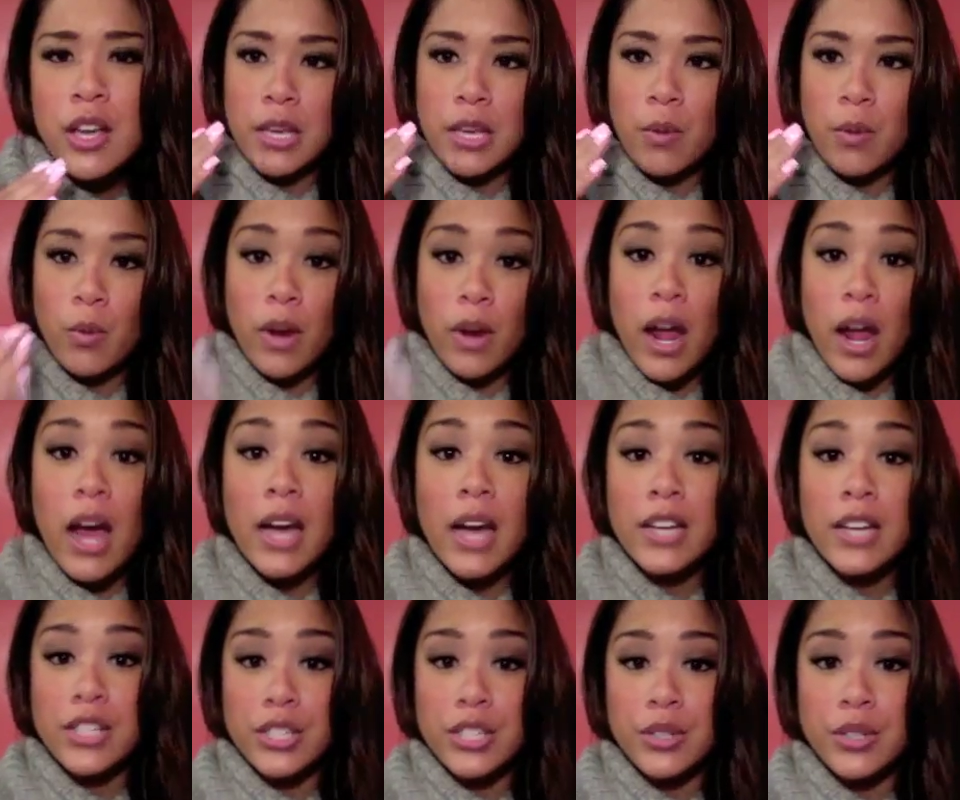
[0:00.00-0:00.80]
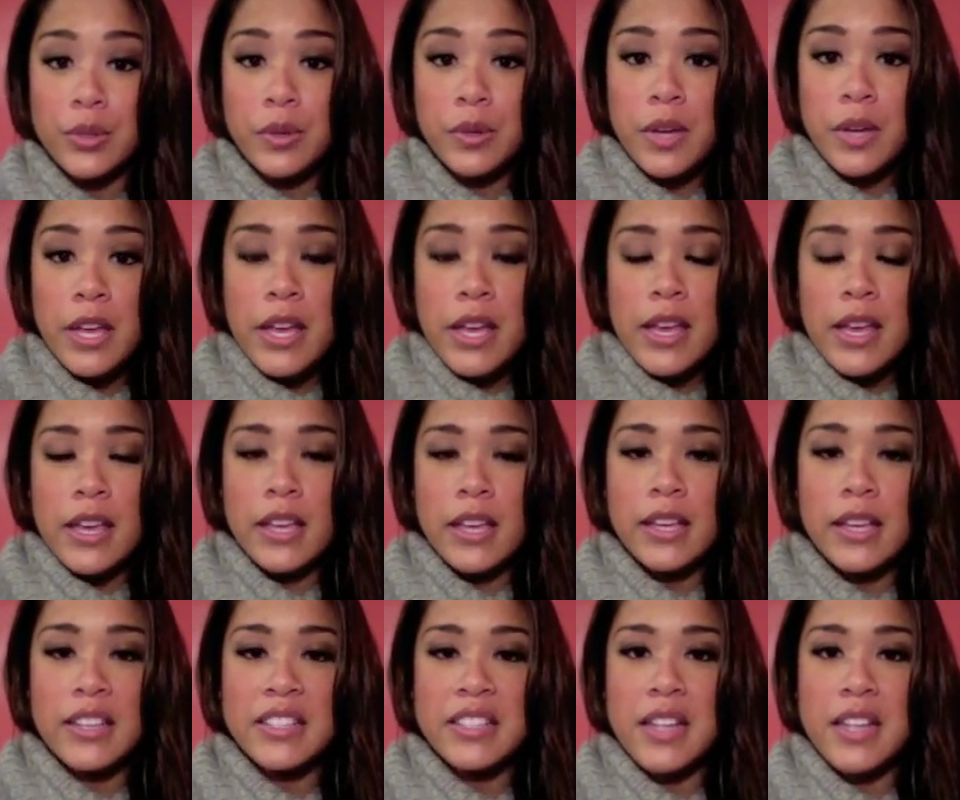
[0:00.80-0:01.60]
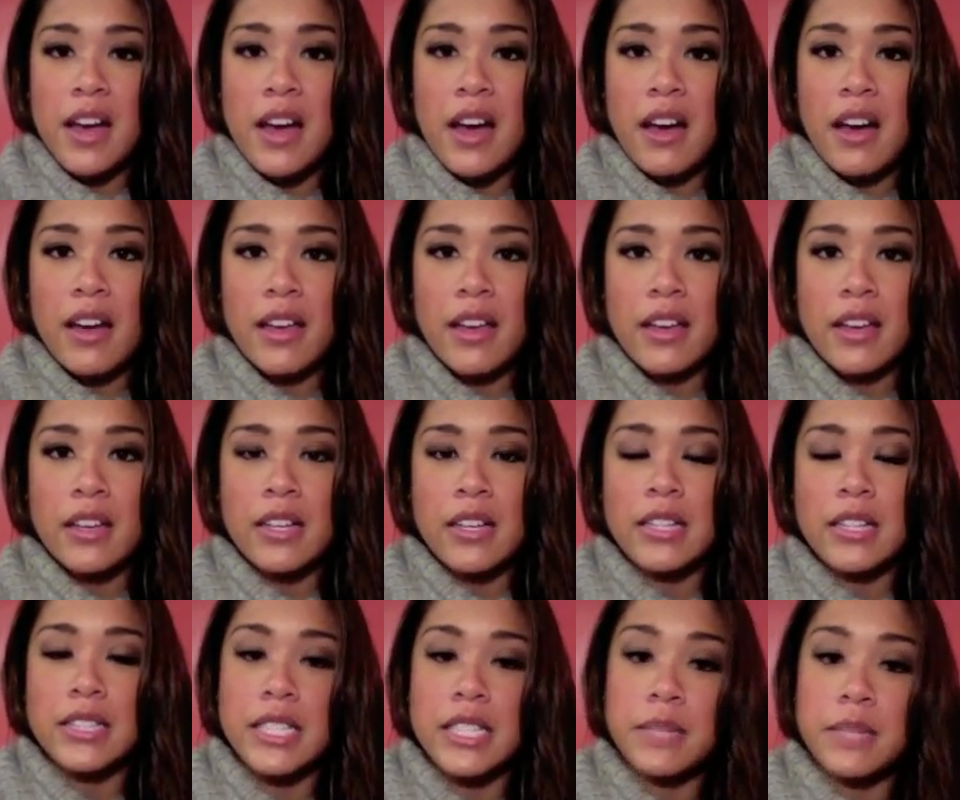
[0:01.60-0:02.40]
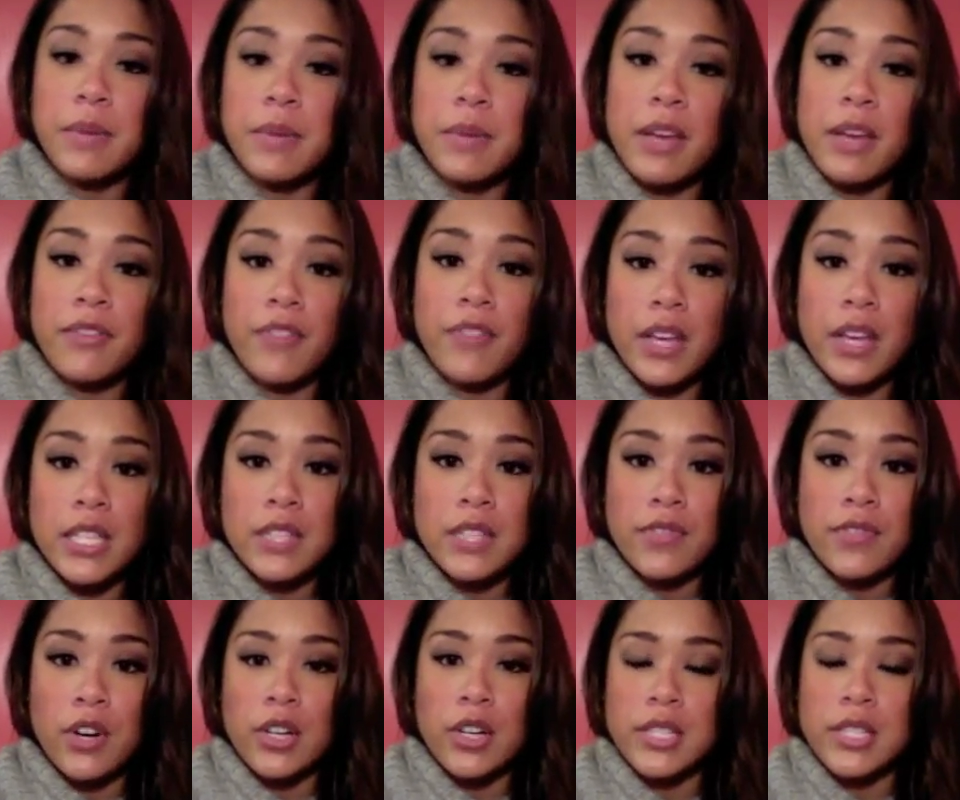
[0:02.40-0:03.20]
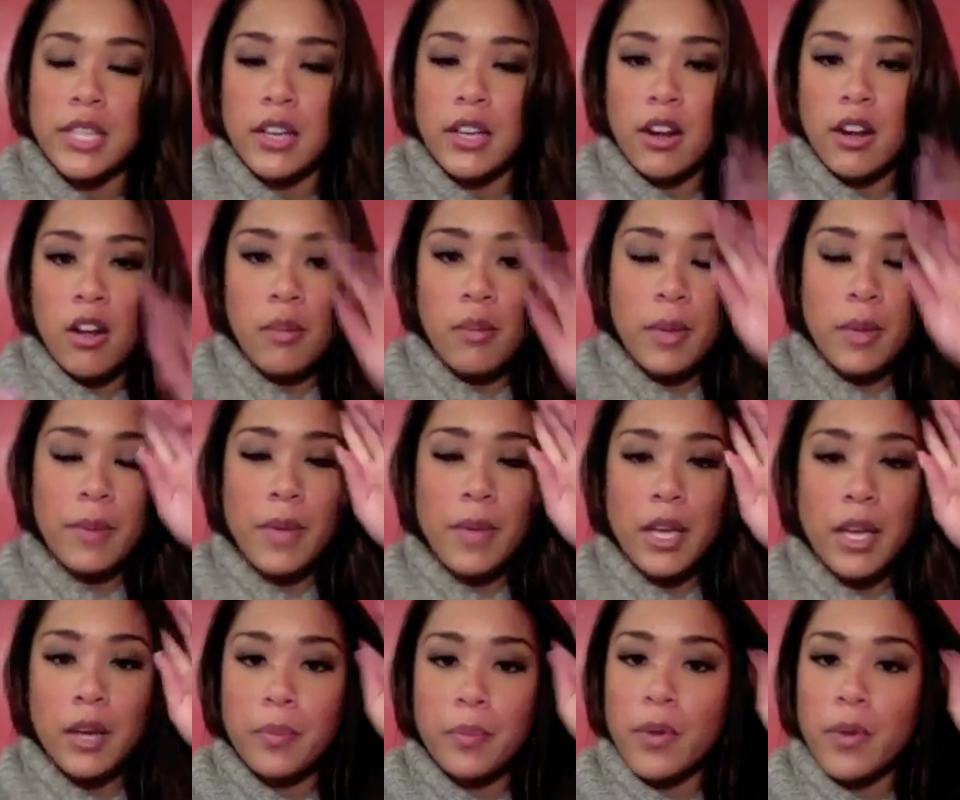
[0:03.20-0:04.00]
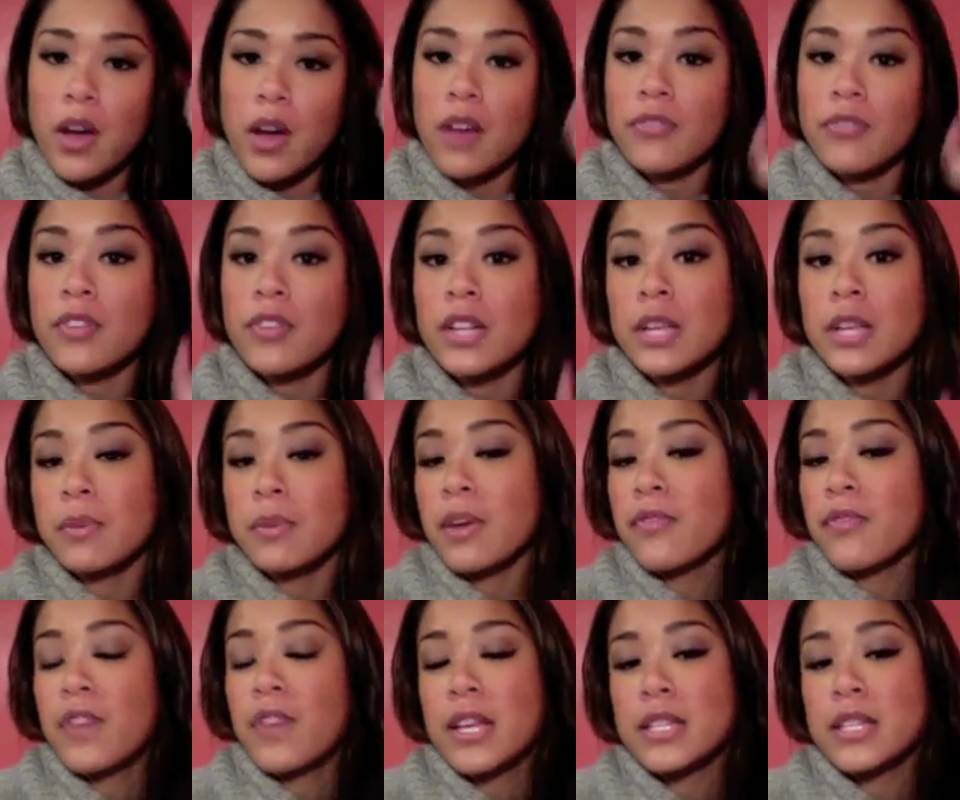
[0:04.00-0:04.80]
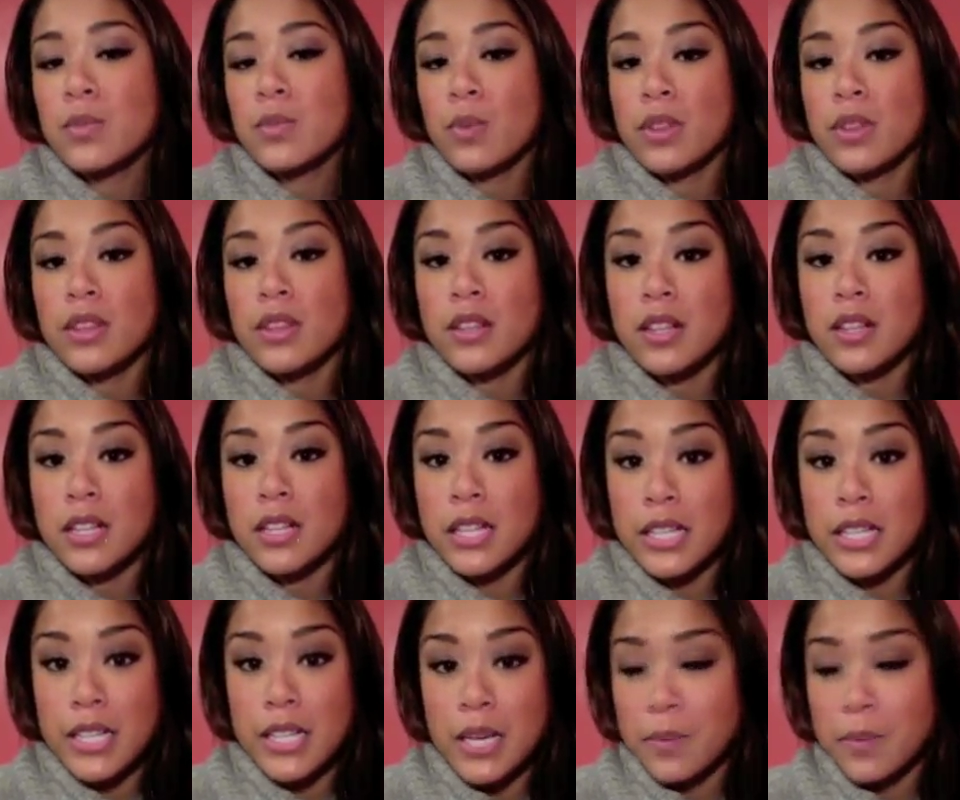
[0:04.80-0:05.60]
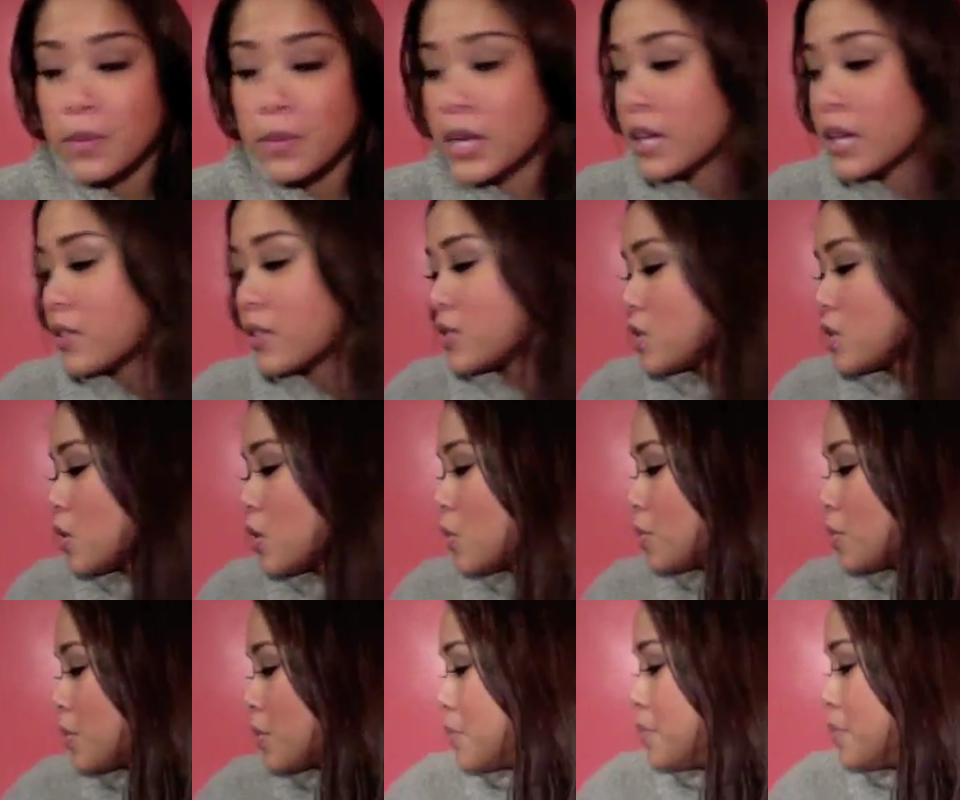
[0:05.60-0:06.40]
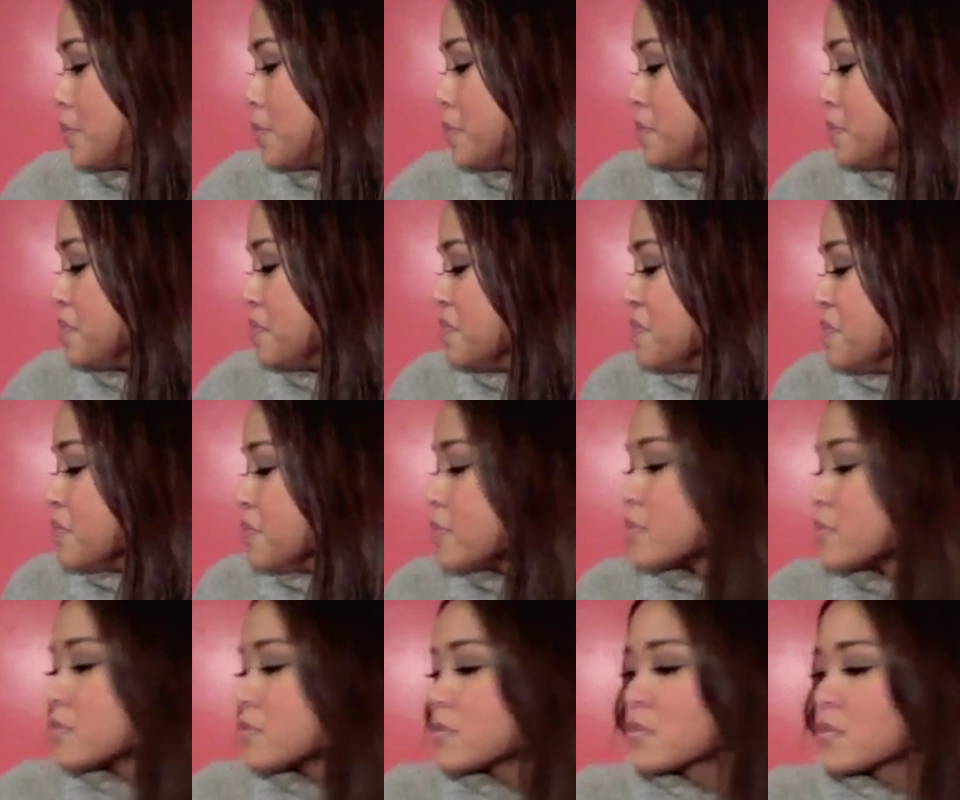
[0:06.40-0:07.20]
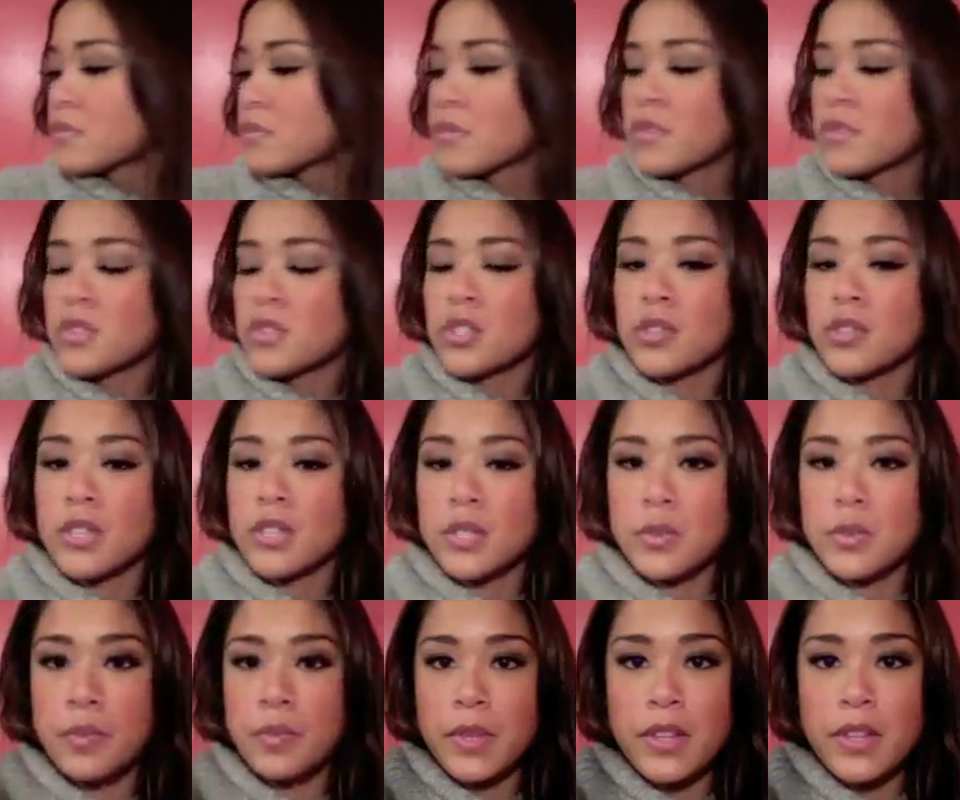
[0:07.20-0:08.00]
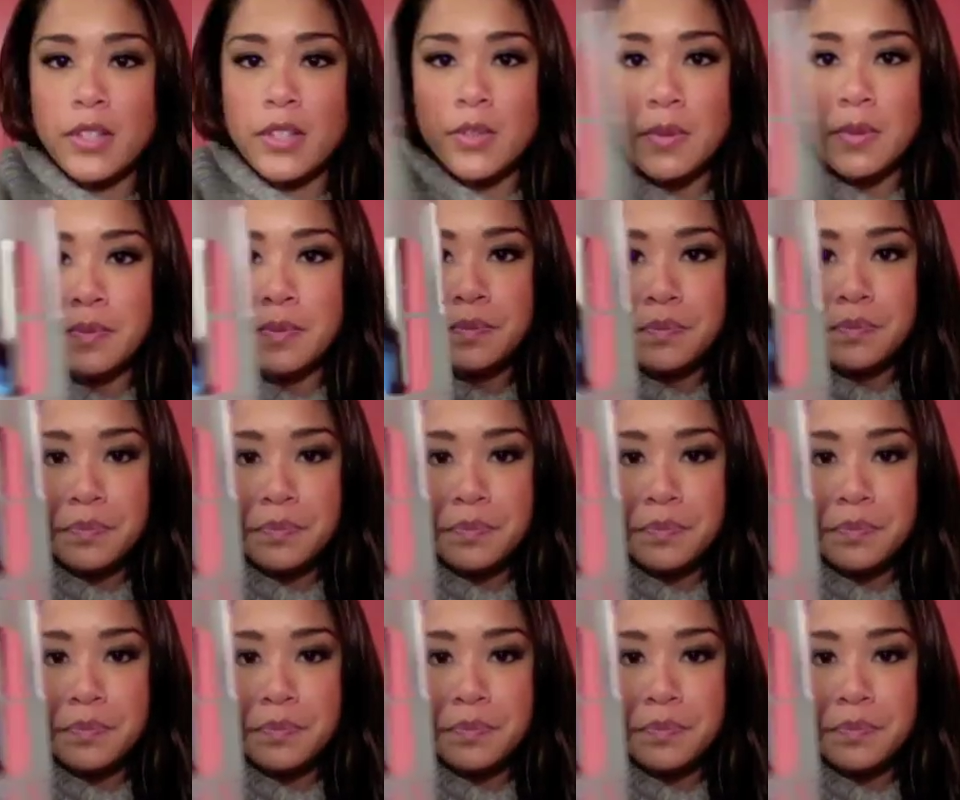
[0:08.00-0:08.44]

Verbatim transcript: What I do is I clean my face first. I get all my makeup off, clean my face with the Clinique Mild Soap. So this would be this one.